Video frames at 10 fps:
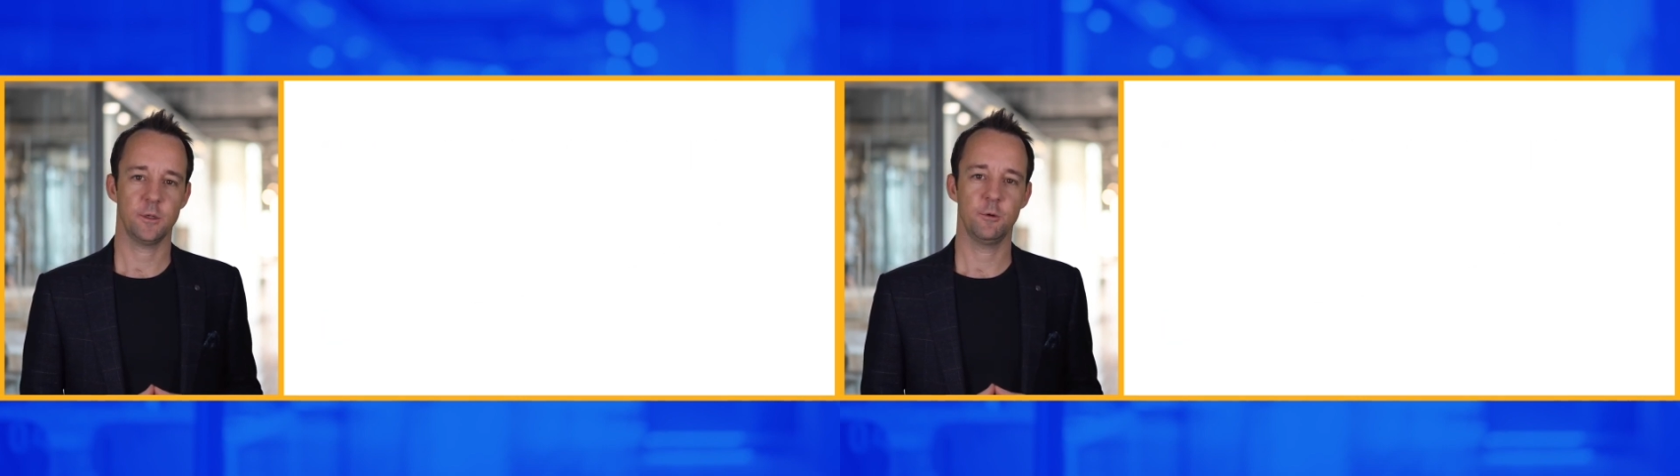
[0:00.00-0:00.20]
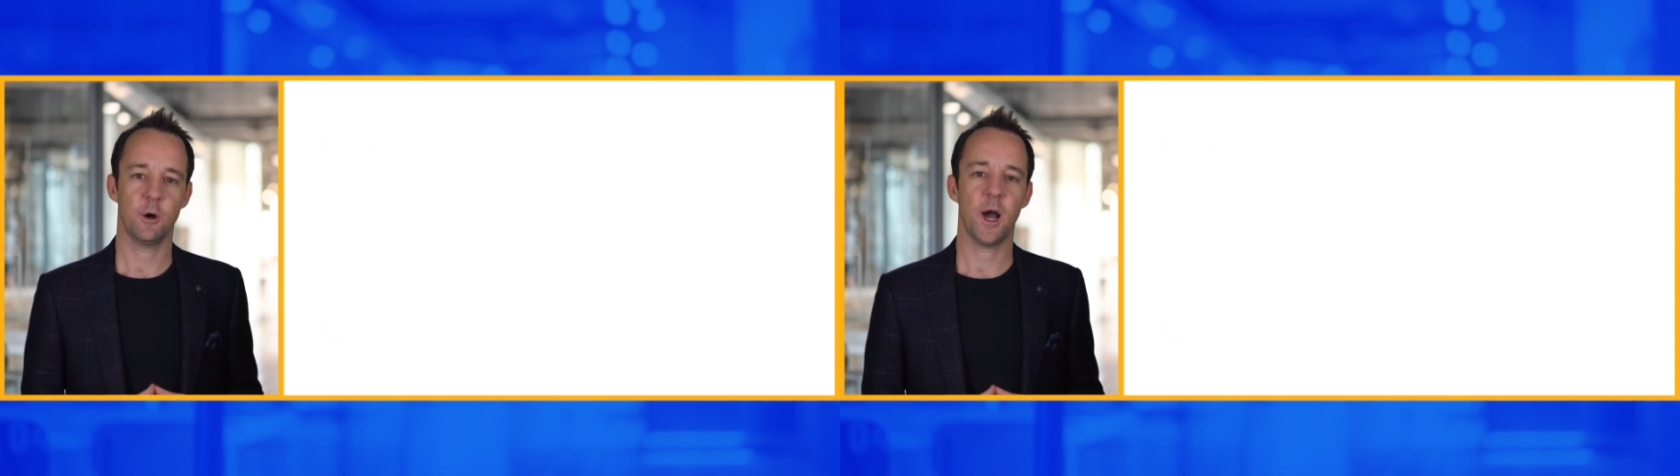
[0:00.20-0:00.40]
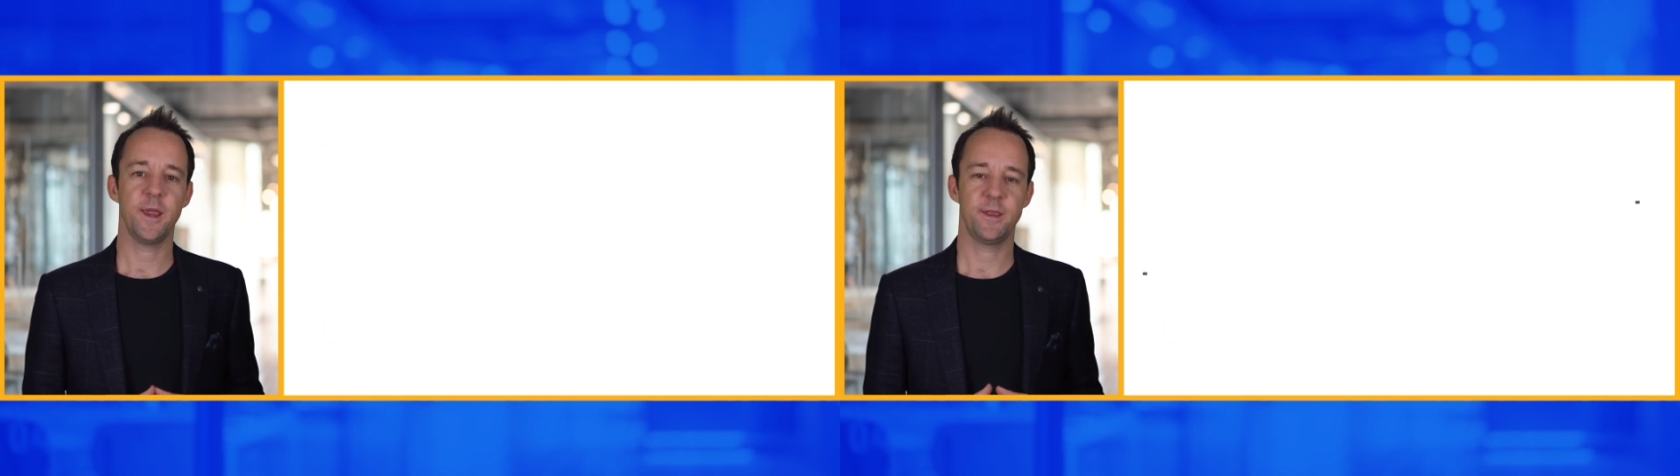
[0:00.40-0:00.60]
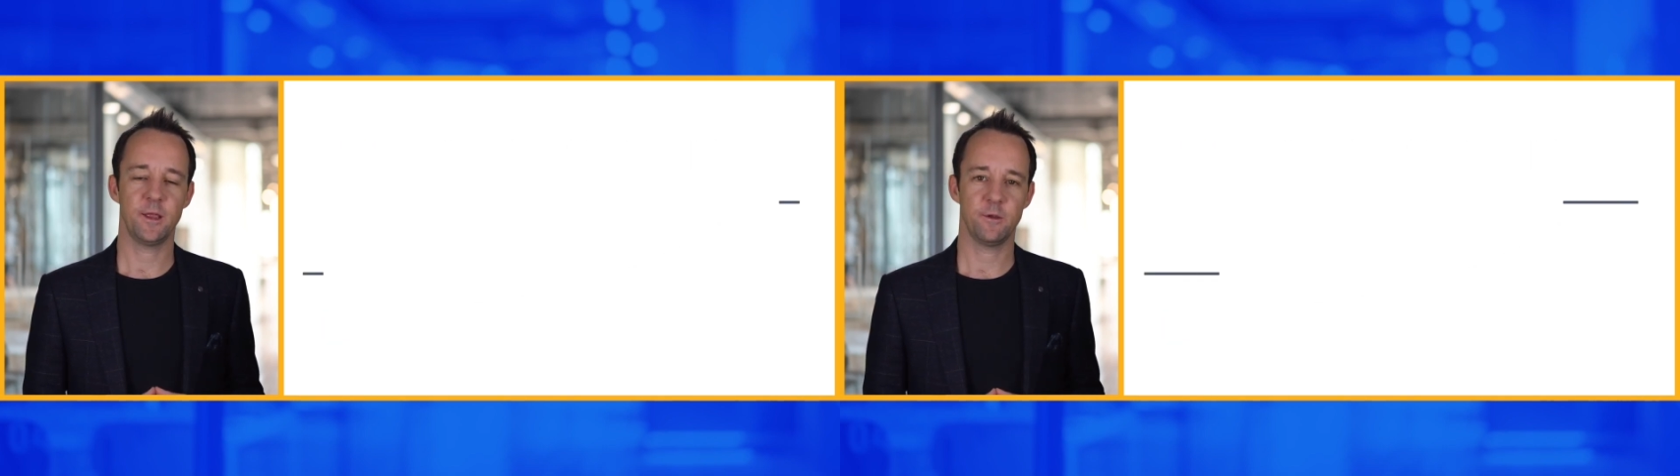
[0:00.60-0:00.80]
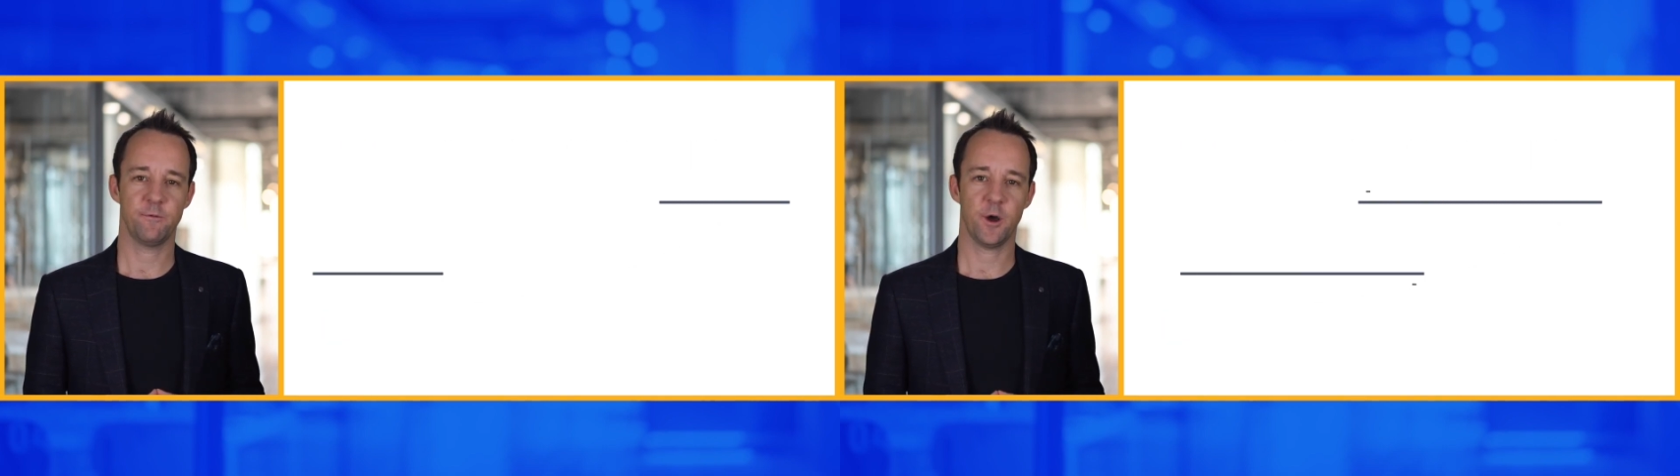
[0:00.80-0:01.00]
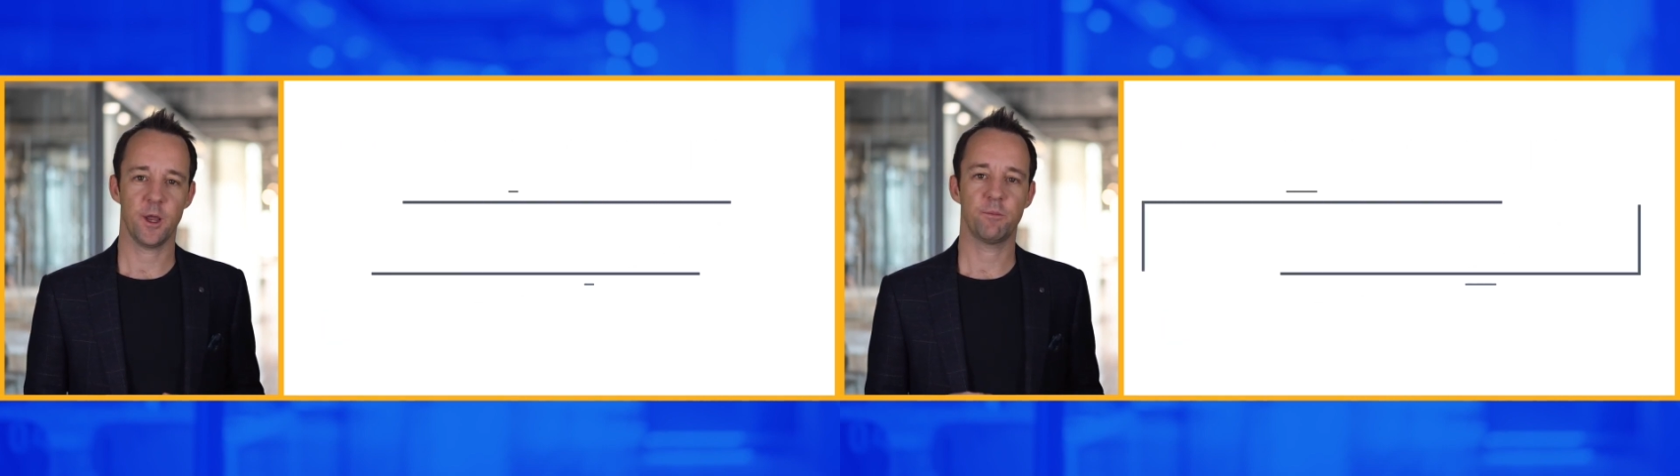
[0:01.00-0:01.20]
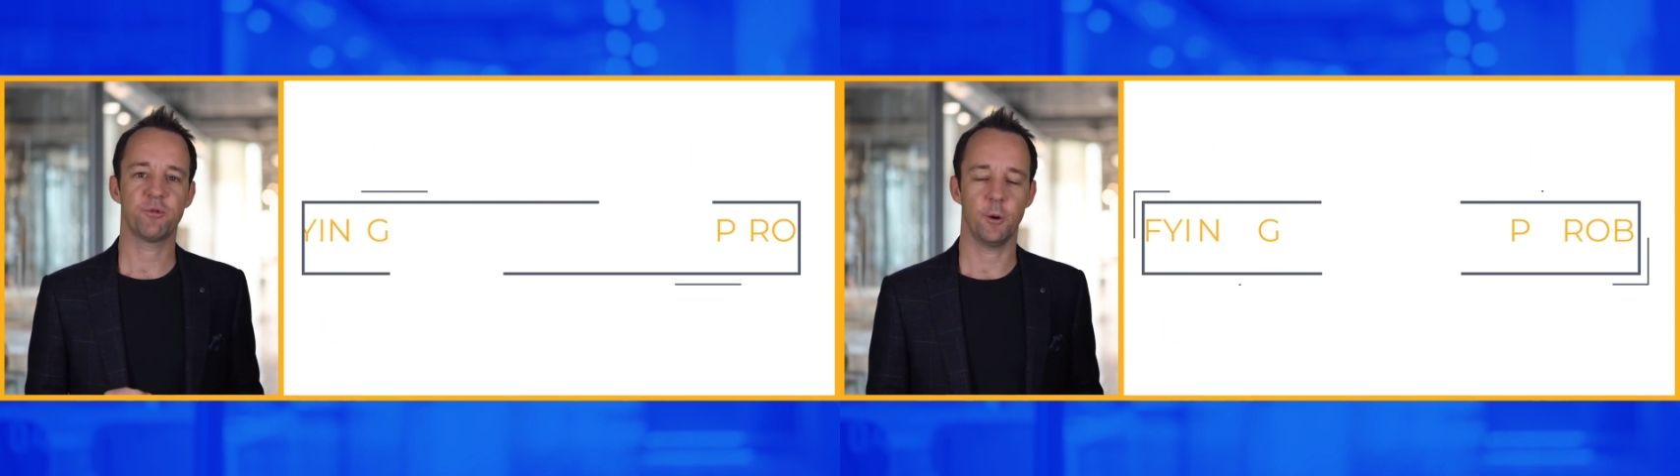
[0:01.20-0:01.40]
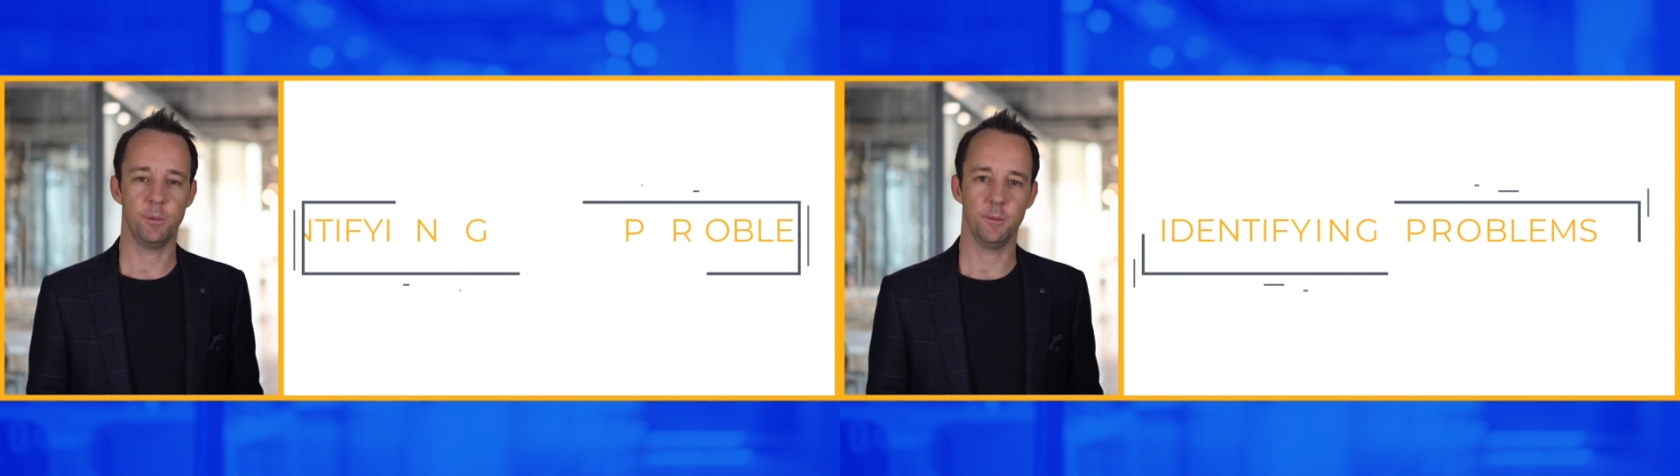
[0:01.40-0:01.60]
you are identifying
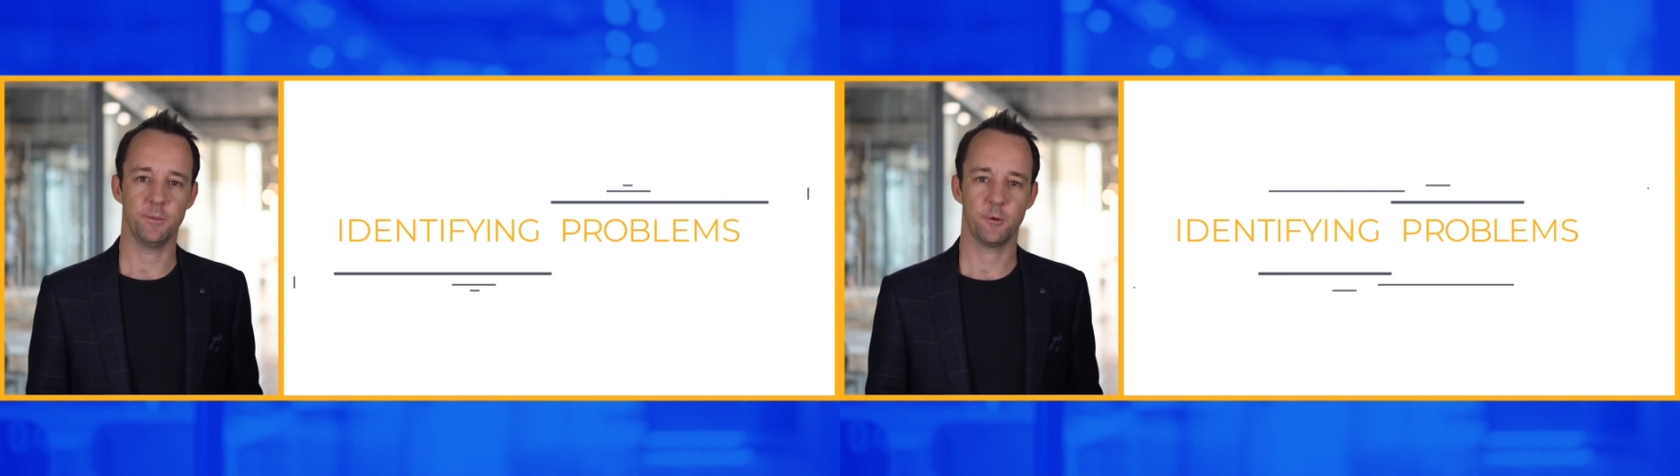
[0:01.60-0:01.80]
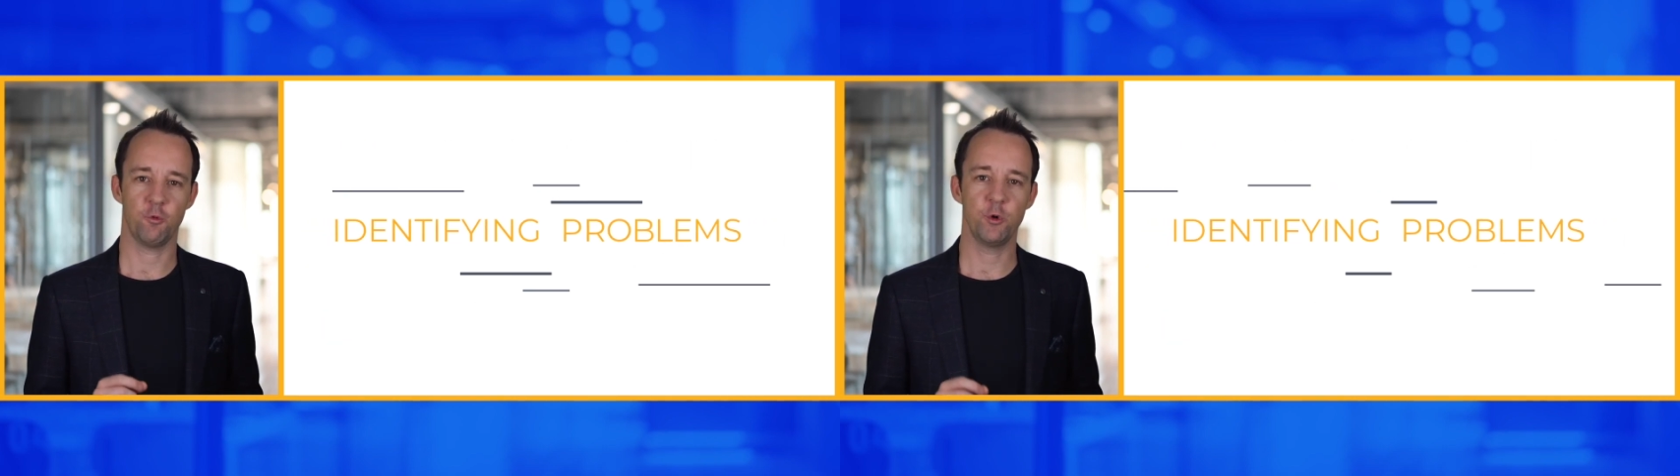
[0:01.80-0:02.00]
problems,